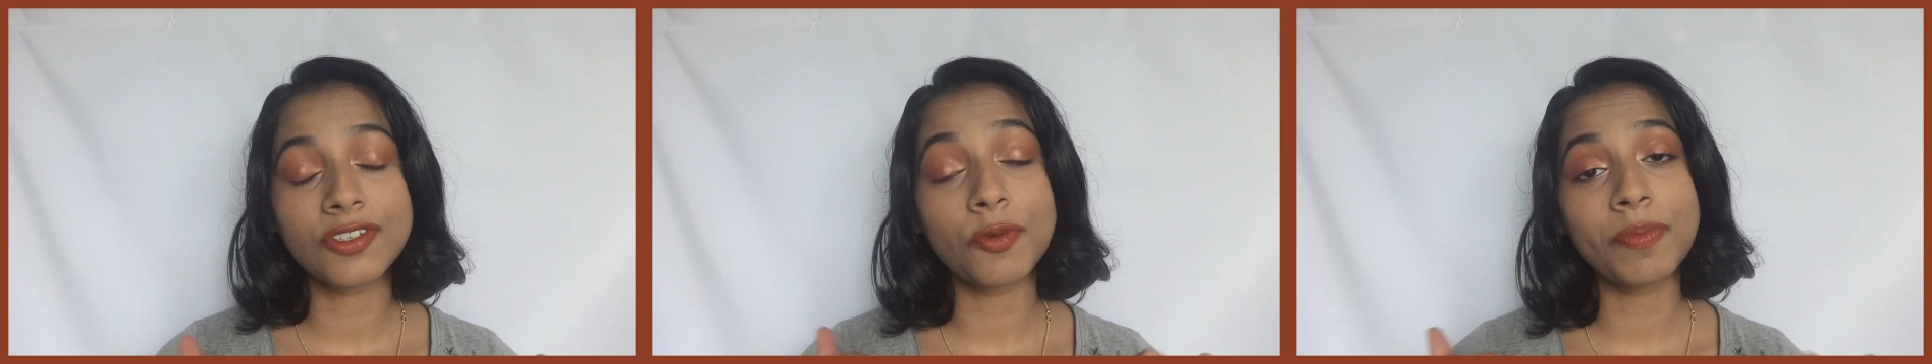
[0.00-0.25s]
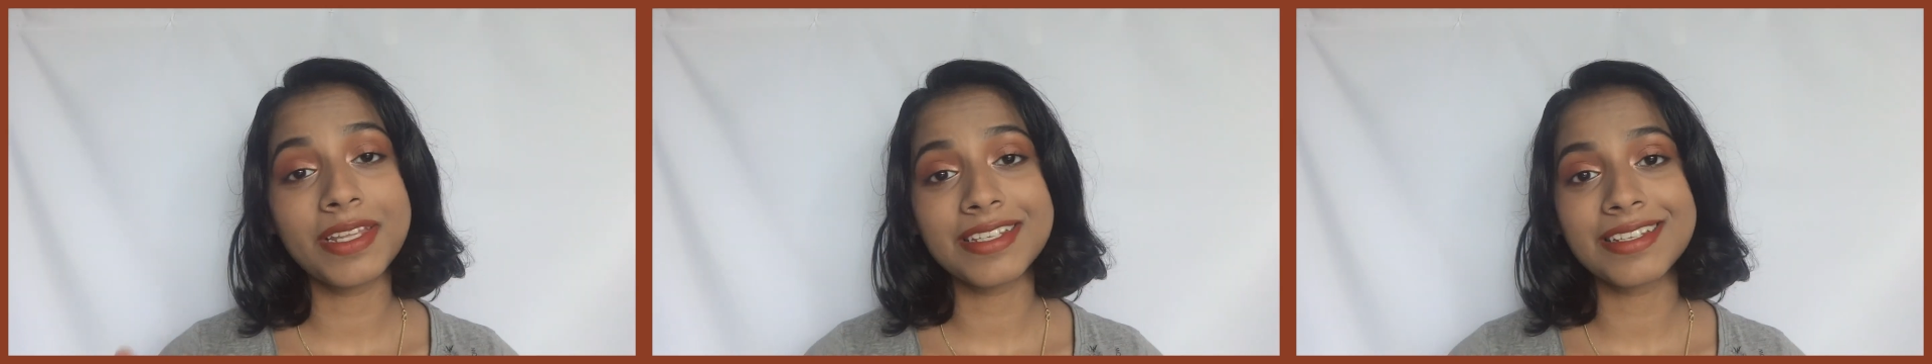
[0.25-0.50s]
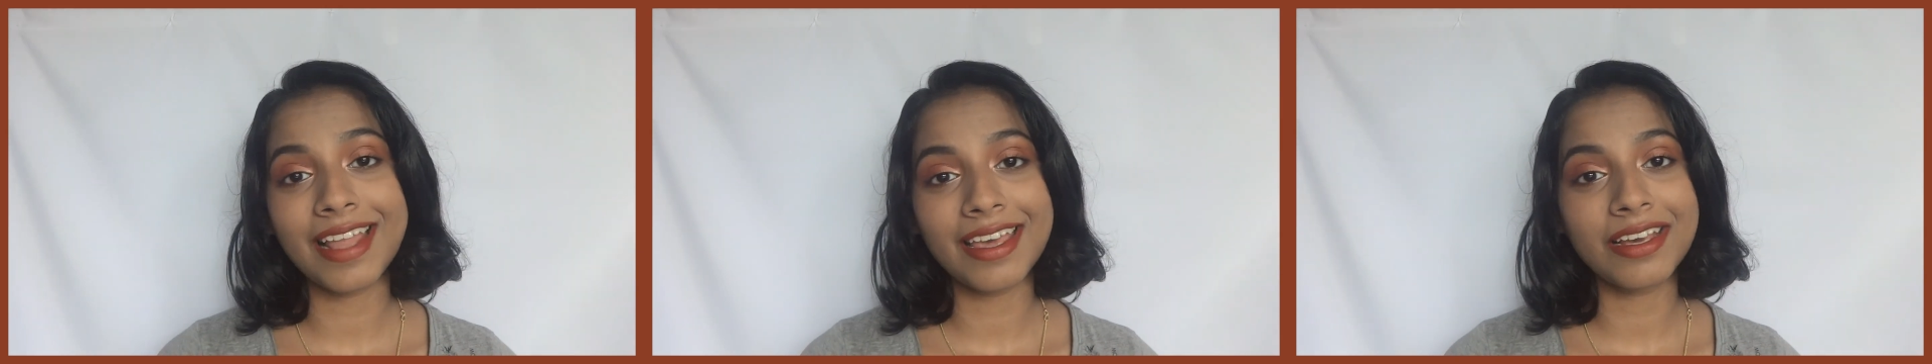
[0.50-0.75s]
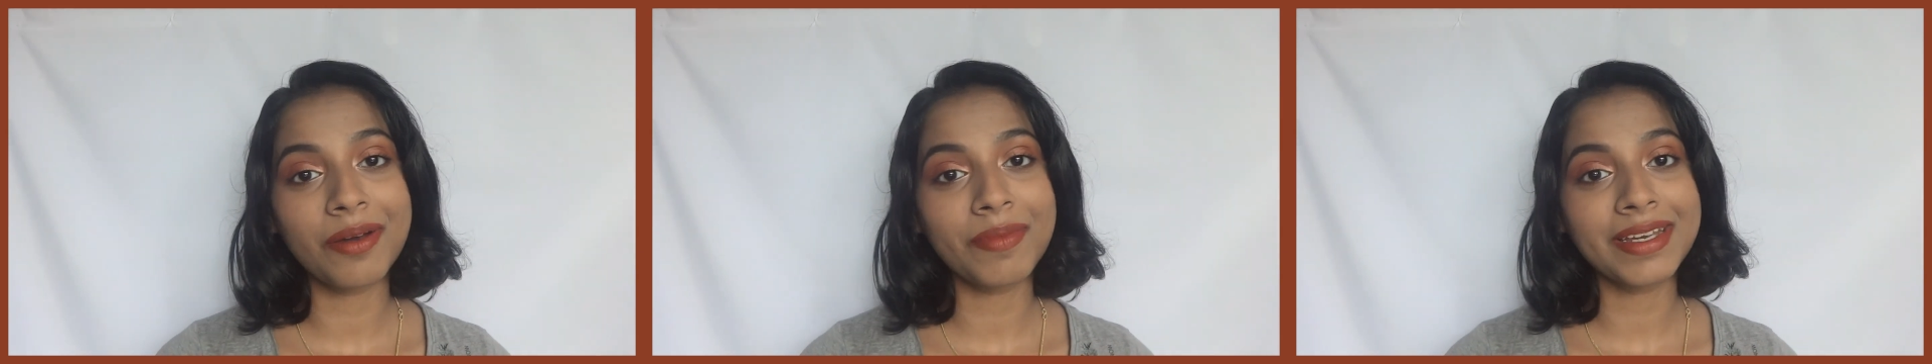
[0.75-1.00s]
So please
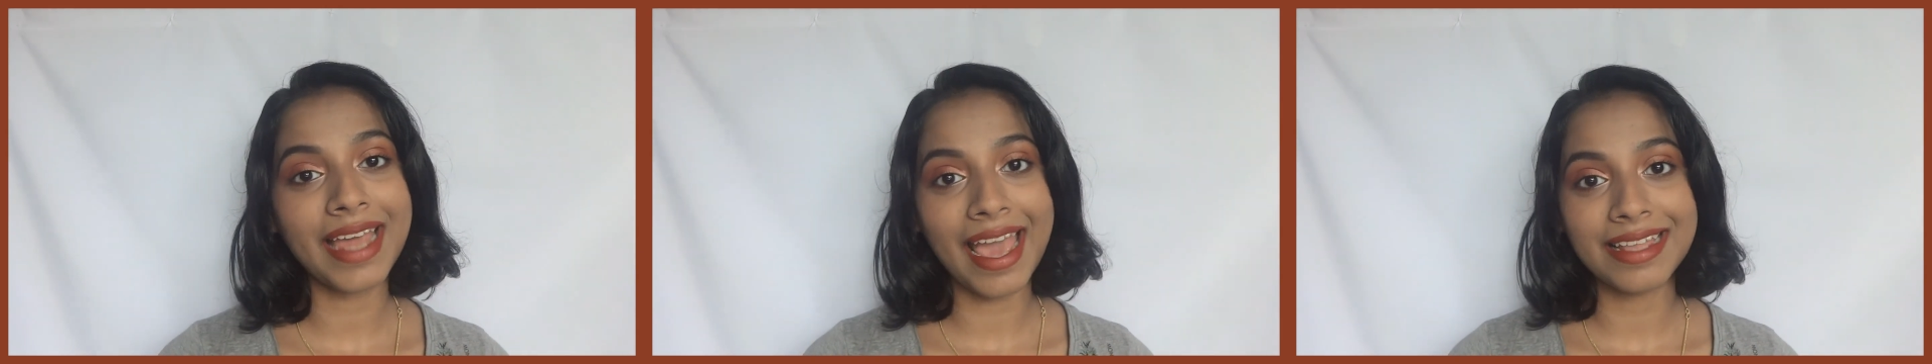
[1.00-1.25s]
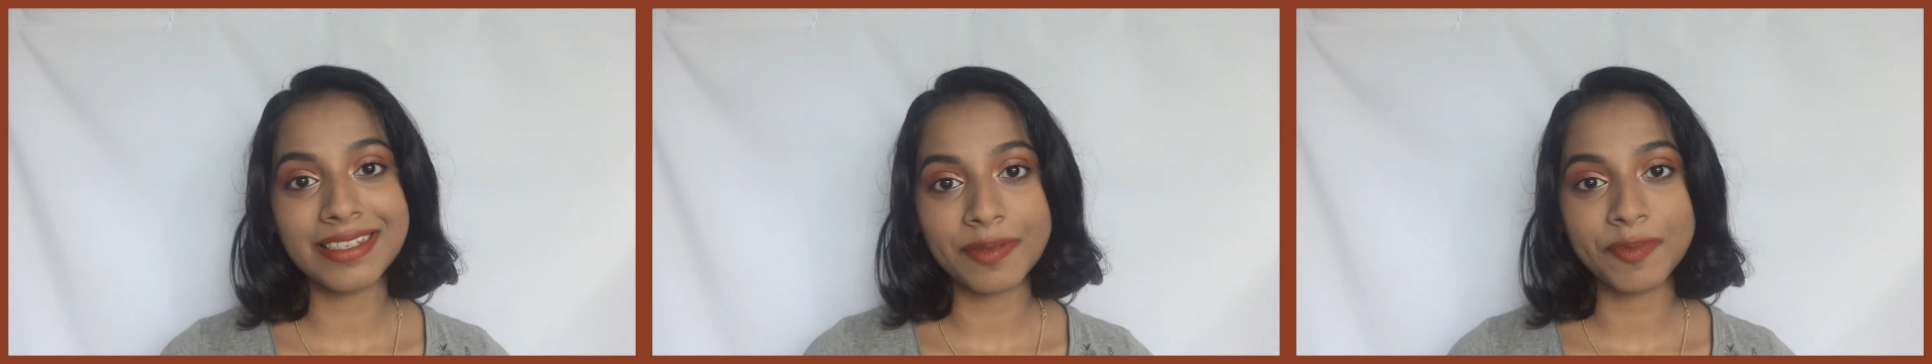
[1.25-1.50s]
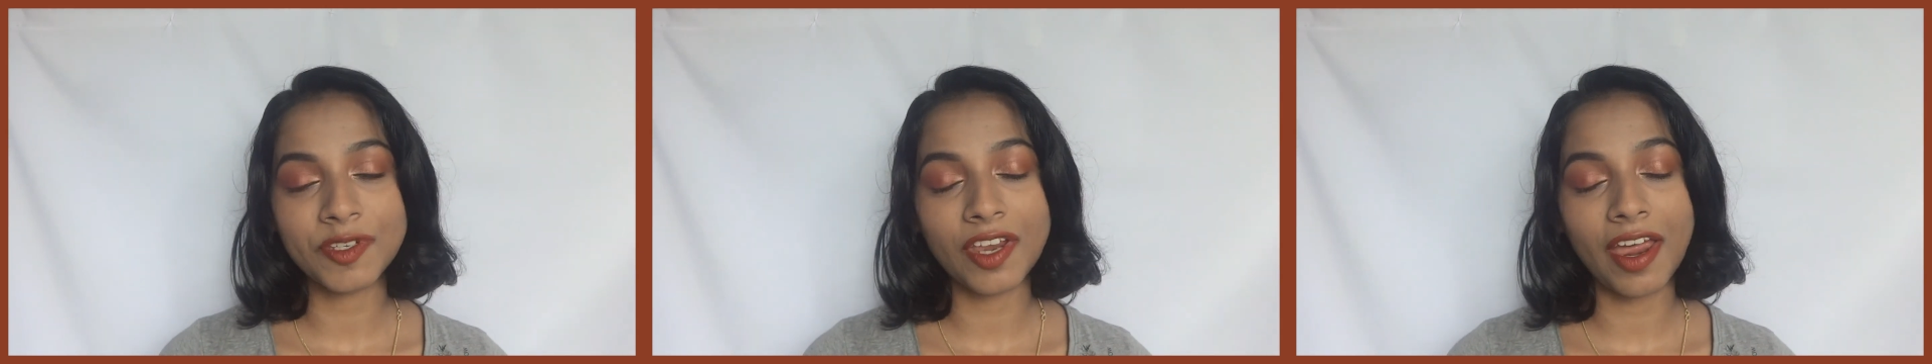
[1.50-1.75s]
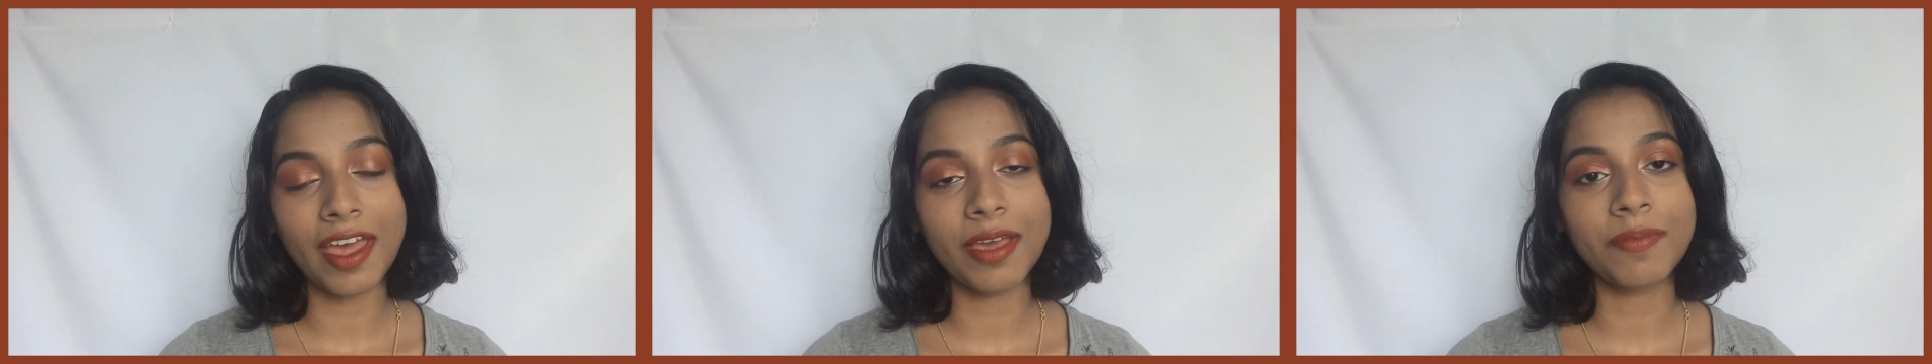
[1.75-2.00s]
like, comment and
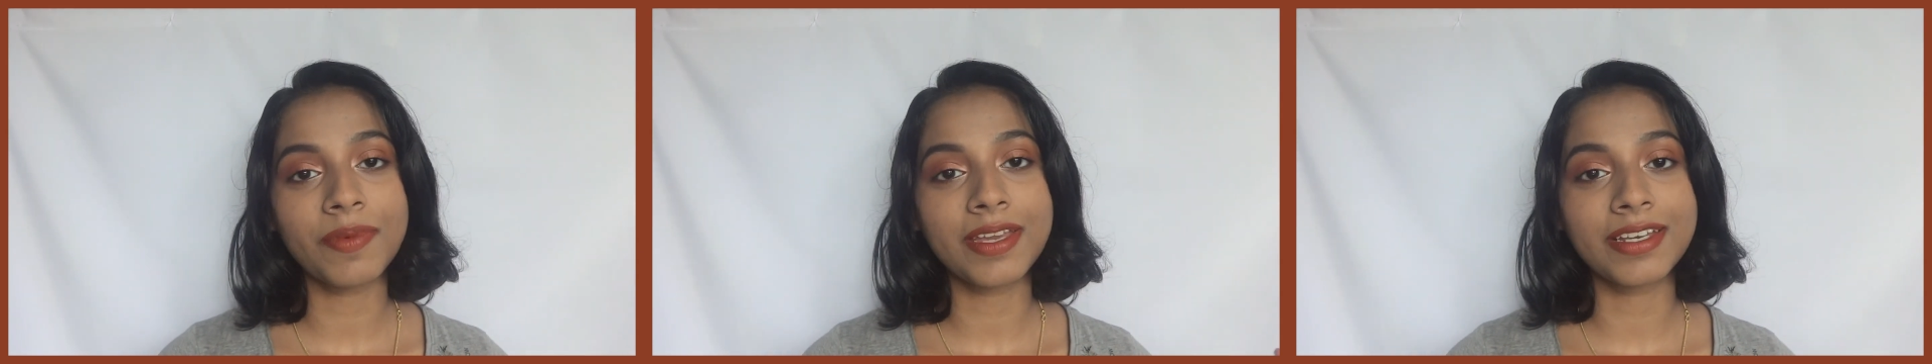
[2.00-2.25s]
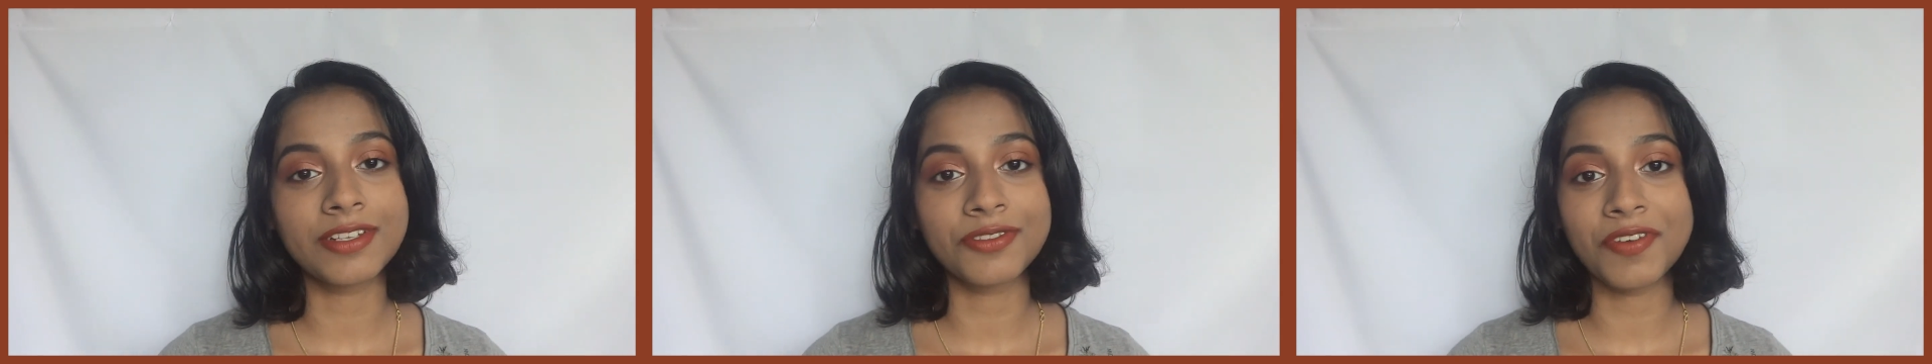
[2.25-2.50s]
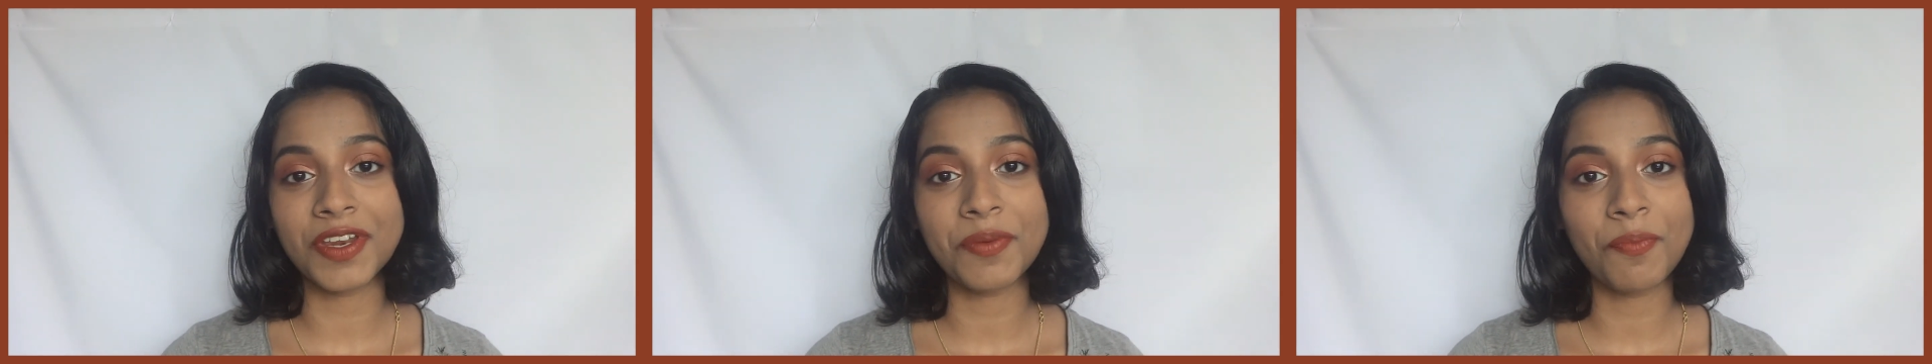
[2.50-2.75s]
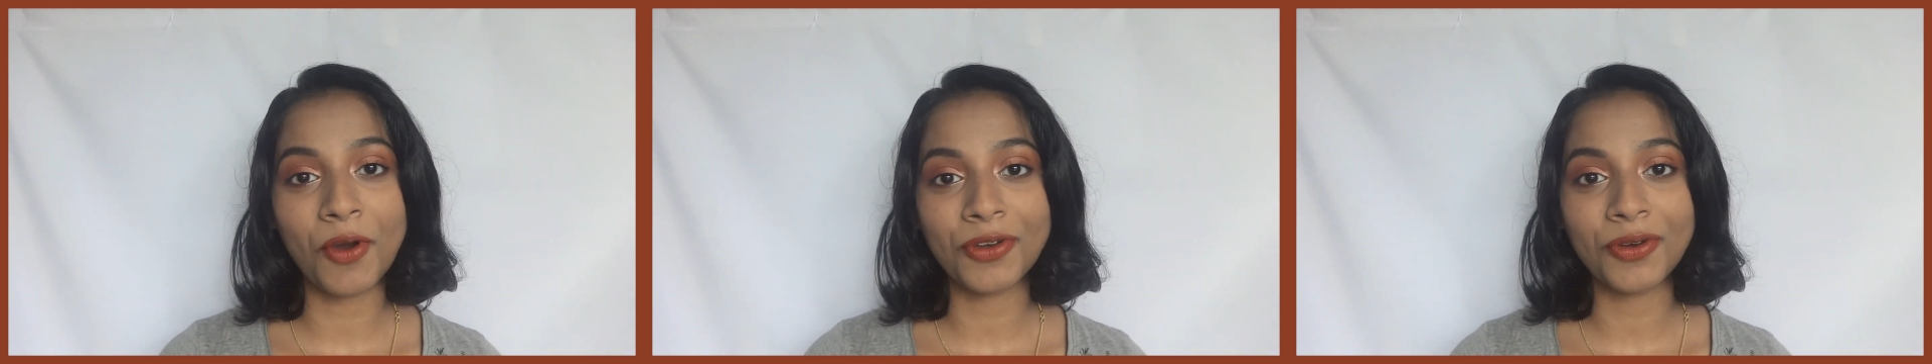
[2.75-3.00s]
subscribe. It is very
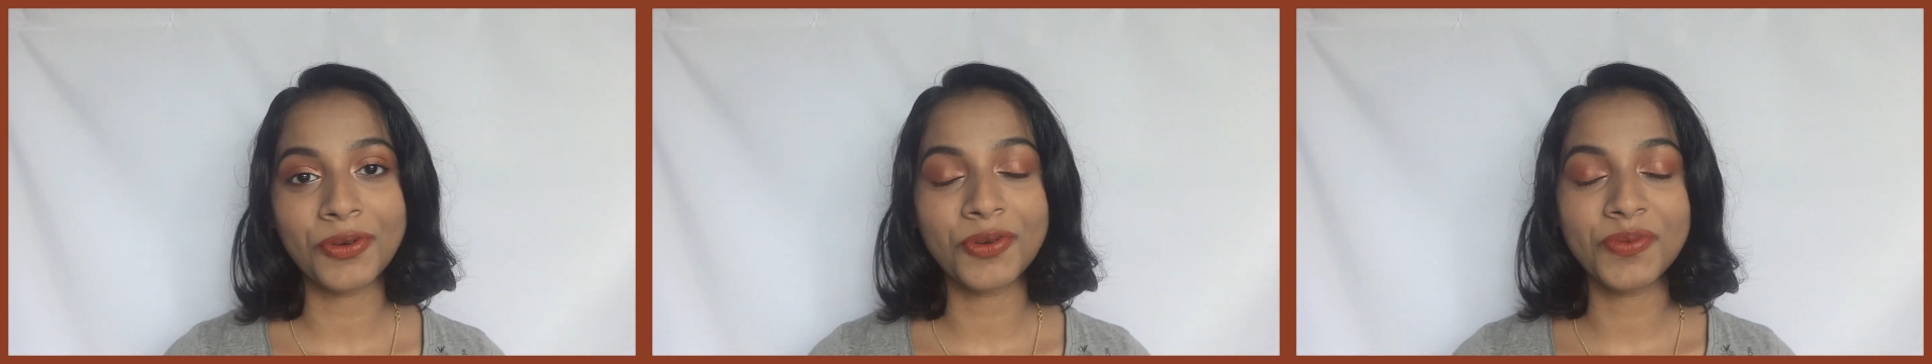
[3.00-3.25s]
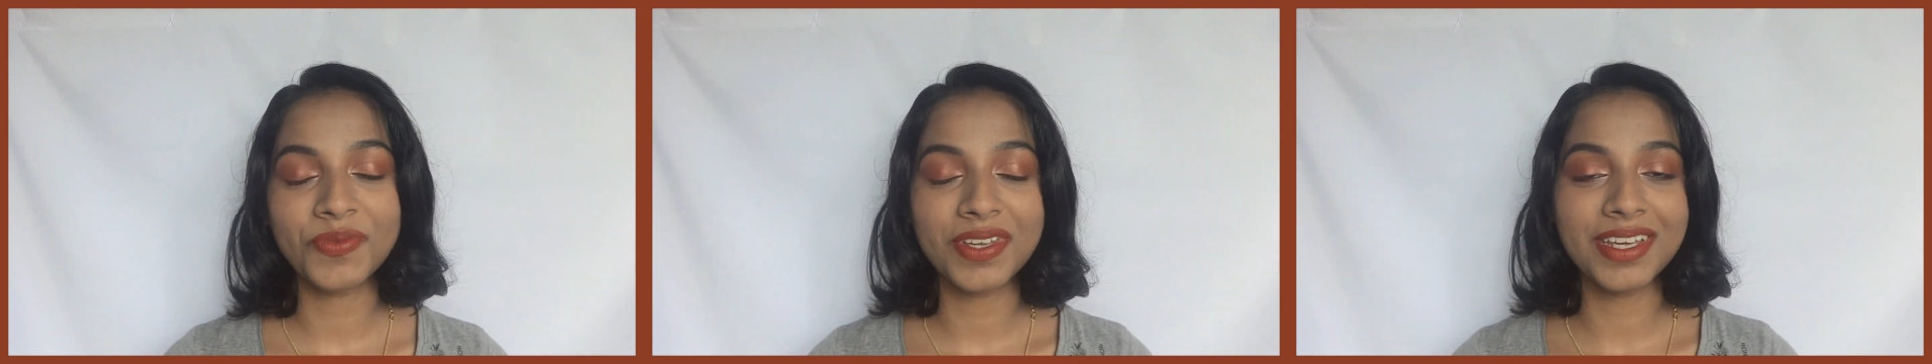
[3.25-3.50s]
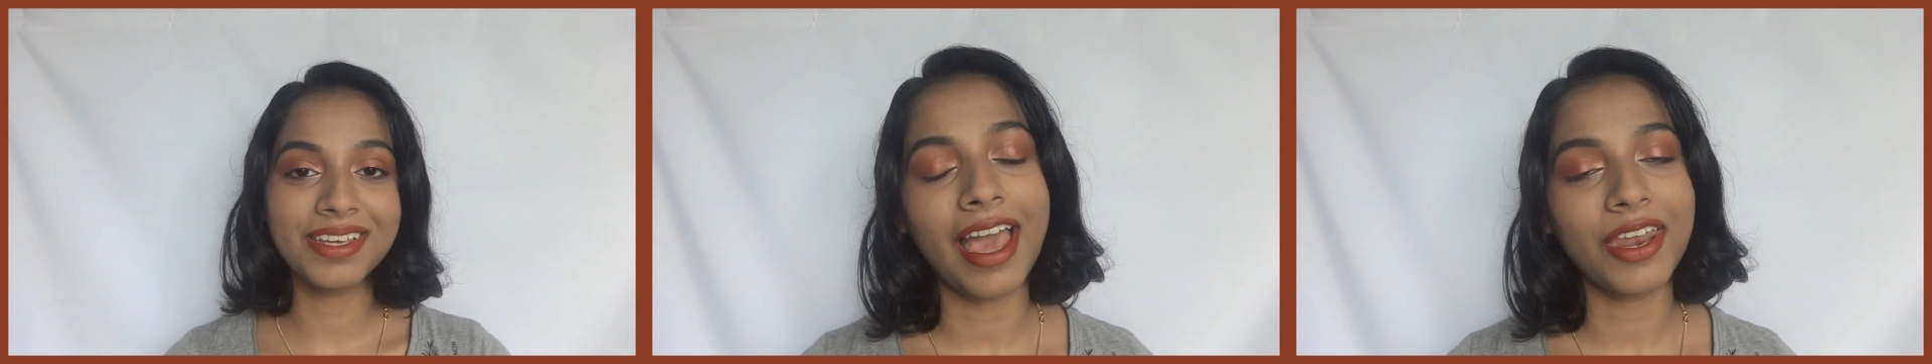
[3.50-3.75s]
important to me.